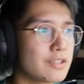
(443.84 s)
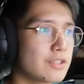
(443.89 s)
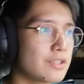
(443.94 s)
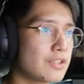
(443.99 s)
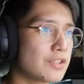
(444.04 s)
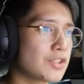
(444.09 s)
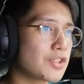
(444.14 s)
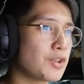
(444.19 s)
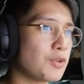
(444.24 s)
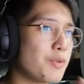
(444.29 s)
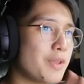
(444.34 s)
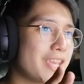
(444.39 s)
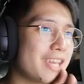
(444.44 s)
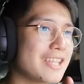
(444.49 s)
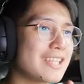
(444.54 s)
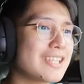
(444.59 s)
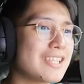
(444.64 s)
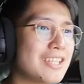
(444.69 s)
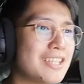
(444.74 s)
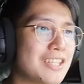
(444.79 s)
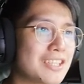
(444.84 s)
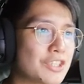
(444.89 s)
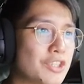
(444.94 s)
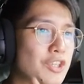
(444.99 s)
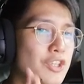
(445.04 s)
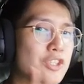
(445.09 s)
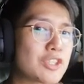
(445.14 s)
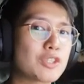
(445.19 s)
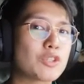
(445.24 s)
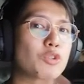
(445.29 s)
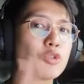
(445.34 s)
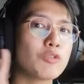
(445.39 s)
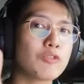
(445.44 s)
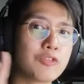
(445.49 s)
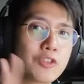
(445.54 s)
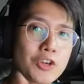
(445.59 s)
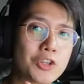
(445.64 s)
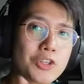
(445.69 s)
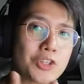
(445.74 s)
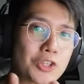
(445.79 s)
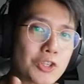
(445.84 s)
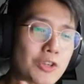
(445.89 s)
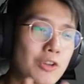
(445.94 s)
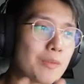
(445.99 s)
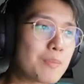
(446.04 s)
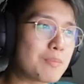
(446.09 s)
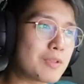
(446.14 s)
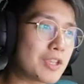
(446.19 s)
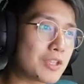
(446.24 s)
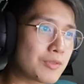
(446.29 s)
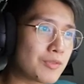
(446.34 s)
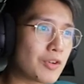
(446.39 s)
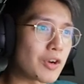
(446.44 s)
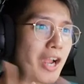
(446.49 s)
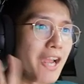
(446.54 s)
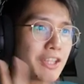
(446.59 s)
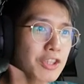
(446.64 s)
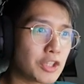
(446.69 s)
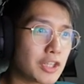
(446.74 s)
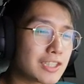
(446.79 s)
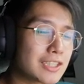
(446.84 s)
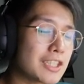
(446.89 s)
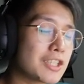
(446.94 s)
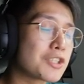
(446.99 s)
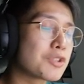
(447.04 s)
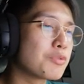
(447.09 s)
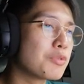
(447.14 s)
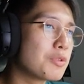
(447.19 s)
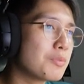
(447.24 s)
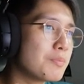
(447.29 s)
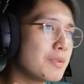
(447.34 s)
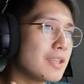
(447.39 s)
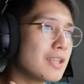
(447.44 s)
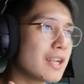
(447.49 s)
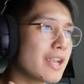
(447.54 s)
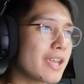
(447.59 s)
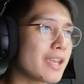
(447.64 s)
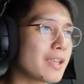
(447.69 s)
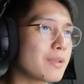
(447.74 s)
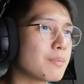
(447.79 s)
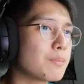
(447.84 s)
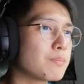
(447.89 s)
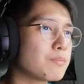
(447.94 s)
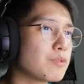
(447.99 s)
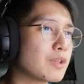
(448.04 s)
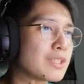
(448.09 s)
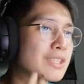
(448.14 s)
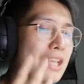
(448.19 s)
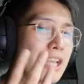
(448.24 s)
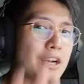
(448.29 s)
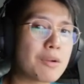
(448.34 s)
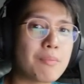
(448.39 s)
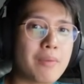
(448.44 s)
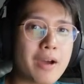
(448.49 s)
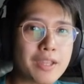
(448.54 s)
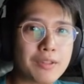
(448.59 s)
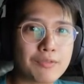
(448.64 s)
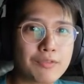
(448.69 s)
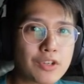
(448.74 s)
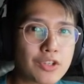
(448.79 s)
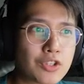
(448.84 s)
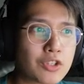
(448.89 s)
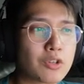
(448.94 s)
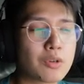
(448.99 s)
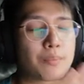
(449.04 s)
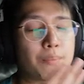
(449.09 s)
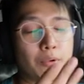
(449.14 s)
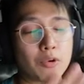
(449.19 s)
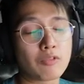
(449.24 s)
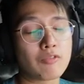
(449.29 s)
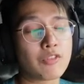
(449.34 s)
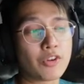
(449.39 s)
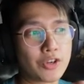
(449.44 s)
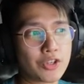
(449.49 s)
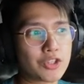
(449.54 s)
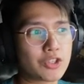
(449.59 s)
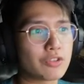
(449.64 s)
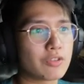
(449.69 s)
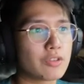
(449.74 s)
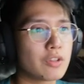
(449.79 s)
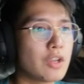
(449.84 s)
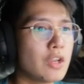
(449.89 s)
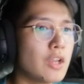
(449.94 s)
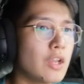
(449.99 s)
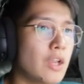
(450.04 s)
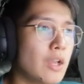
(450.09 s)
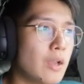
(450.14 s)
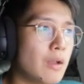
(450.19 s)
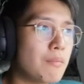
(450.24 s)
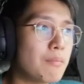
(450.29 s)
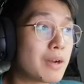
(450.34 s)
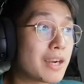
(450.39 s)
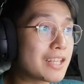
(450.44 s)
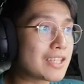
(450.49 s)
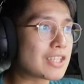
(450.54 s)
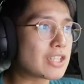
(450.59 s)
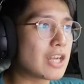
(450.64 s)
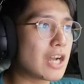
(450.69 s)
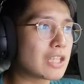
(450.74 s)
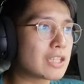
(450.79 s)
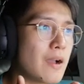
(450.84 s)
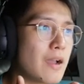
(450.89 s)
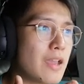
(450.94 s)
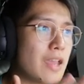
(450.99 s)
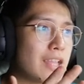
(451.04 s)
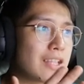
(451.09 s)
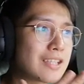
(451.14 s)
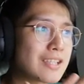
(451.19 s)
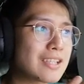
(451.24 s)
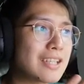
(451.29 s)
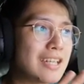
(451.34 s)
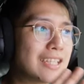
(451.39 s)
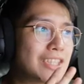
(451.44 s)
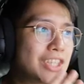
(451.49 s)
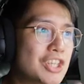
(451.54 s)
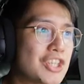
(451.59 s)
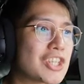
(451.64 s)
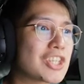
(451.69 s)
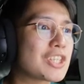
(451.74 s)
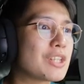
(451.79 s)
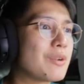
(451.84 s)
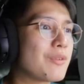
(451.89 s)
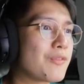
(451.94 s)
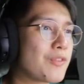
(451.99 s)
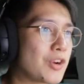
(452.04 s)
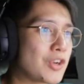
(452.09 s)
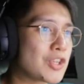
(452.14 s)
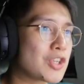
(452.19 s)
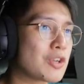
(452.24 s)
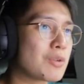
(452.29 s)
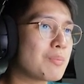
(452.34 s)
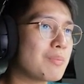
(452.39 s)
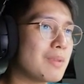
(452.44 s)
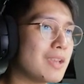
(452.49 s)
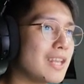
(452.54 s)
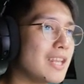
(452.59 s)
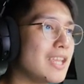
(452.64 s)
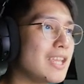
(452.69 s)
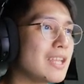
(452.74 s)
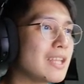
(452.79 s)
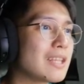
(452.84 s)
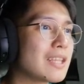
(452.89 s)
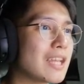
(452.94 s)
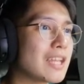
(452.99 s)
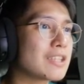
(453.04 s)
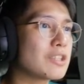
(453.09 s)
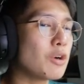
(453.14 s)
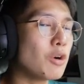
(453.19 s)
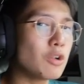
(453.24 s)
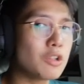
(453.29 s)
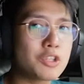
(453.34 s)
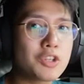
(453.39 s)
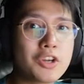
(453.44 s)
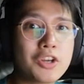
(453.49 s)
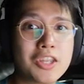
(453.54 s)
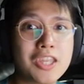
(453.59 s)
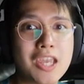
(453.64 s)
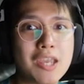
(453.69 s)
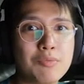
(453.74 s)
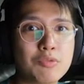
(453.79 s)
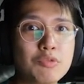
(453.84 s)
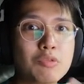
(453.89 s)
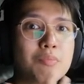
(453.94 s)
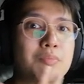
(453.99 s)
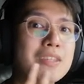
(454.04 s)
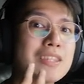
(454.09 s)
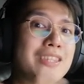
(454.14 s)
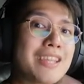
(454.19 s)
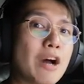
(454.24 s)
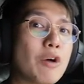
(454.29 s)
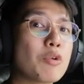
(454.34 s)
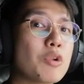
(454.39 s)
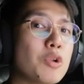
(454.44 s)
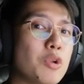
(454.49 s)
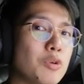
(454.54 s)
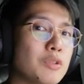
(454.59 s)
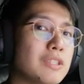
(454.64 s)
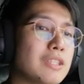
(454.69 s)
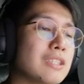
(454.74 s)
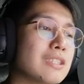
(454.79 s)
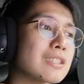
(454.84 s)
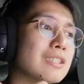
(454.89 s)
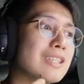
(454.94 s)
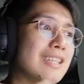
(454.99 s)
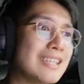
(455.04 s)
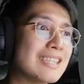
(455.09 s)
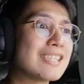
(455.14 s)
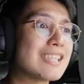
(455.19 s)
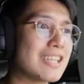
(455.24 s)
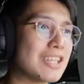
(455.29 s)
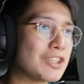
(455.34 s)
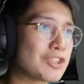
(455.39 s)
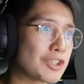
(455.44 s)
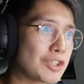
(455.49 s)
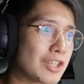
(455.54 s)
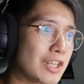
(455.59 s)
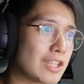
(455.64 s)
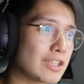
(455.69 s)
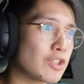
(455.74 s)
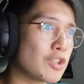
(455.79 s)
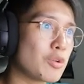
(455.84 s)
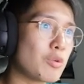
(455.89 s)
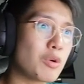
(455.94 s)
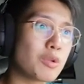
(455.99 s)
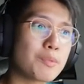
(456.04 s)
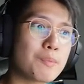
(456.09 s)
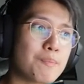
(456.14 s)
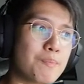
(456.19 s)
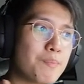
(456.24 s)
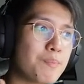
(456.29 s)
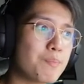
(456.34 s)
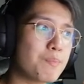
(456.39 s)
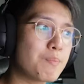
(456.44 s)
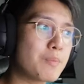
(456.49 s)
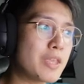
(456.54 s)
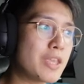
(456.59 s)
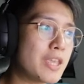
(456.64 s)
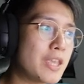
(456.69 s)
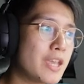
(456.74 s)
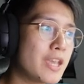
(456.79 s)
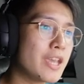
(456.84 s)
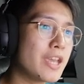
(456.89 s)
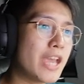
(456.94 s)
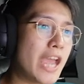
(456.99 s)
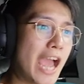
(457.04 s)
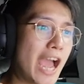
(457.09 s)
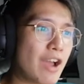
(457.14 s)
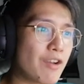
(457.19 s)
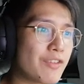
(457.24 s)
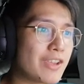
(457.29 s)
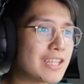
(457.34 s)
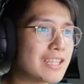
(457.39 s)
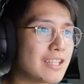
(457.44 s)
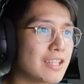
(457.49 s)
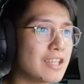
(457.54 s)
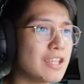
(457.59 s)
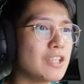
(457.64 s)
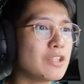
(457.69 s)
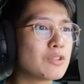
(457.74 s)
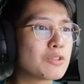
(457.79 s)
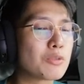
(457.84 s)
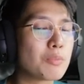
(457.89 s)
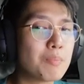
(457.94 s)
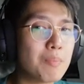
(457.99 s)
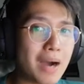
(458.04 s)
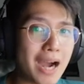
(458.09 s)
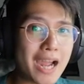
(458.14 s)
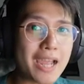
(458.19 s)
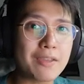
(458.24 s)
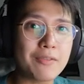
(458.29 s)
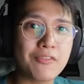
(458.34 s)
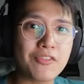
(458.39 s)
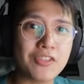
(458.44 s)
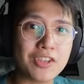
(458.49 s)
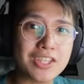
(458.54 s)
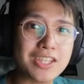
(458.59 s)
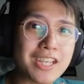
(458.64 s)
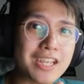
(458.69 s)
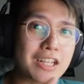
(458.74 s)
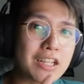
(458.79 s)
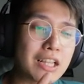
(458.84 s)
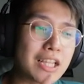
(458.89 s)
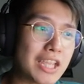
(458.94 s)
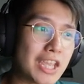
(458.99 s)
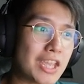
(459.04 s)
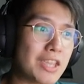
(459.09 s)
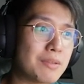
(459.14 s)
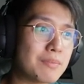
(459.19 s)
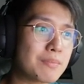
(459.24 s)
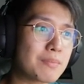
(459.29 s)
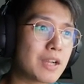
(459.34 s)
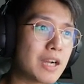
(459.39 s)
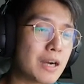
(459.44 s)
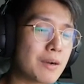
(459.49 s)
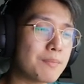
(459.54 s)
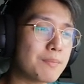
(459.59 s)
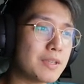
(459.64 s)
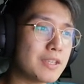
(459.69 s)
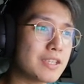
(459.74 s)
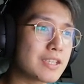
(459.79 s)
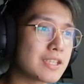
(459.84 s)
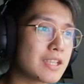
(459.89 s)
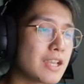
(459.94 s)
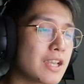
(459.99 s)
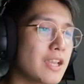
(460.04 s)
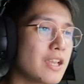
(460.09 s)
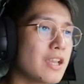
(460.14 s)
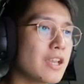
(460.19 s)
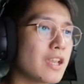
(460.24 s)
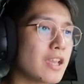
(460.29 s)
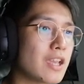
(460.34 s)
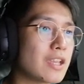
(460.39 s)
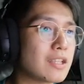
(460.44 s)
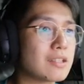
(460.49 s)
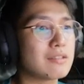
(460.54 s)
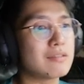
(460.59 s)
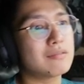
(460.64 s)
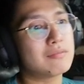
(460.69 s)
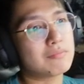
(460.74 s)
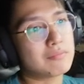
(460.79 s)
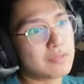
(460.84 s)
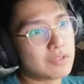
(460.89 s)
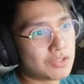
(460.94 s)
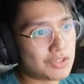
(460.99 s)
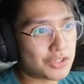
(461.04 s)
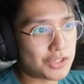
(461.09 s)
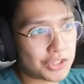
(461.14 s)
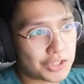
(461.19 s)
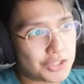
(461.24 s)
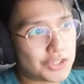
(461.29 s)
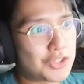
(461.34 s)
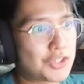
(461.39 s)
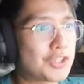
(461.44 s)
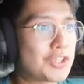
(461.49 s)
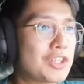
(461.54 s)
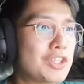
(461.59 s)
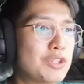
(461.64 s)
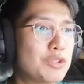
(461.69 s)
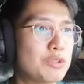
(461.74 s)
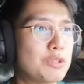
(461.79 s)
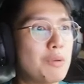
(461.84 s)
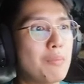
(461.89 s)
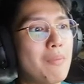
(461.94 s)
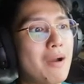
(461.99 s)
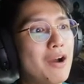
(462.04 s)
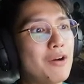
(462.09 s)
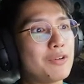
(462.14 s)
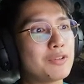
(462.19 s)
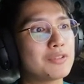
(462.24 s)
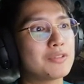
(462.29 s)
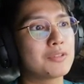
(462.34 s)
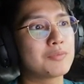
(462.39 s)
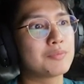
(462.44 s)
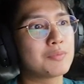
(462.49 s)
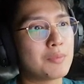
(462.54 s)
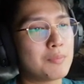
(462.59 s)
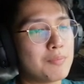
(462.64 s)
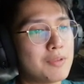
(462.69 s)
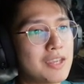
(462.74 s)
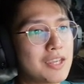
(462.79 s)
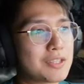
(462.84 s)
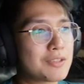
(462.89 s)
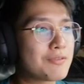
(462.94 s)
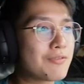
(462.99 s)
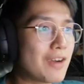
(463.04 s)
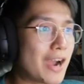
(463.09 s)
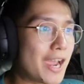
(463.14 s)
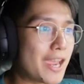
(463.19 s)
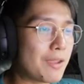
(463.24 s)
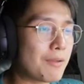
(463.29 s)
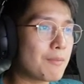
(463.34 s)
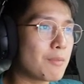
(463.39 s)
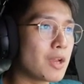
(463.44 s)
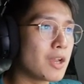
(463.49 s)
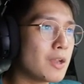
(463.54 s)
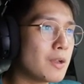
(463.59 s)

So we can see that there's two version of PS4. I thought this will be like one terabyte version or pro version, but it's not. It's a digital version, meaning that all your games will be downloaded in the internet. You won't be having the need to buy physical game copies and insert it to the mouth of the PS5.